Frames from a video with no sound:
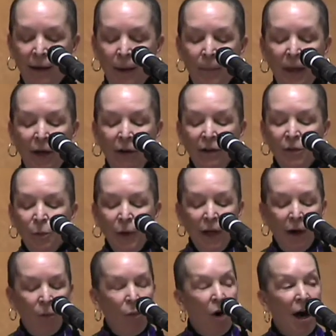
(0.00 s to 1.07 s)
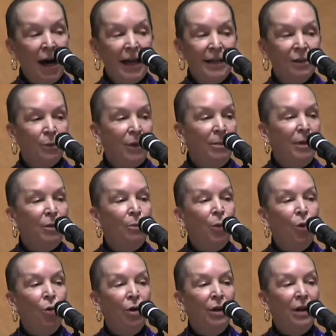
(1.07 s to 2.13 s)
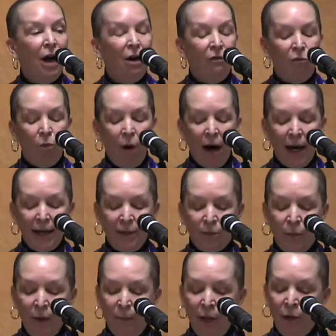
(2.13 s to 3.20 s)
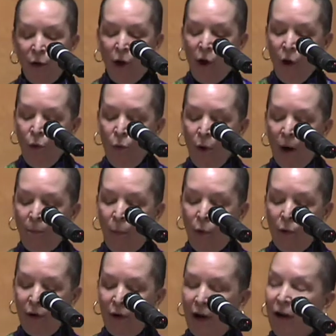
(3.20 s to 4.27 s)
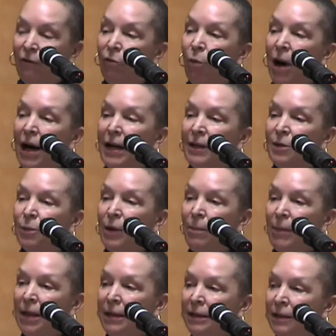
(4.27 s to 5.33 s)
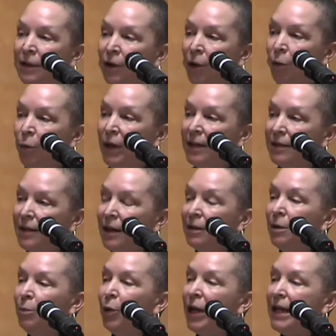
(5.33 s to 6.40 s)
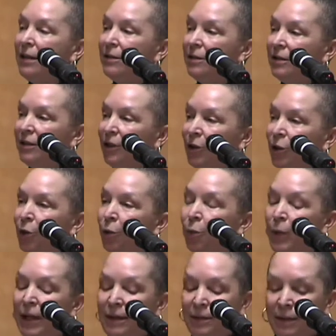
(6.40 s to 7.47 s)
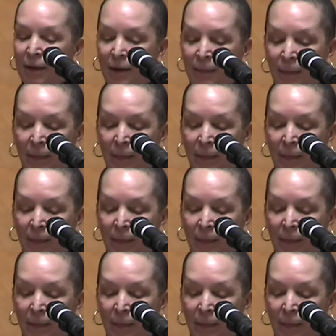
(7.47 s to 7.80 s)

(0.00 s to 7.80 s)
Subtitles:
Because we are wise women born of wise women, who are born of wise women, we celebrate your wisdom.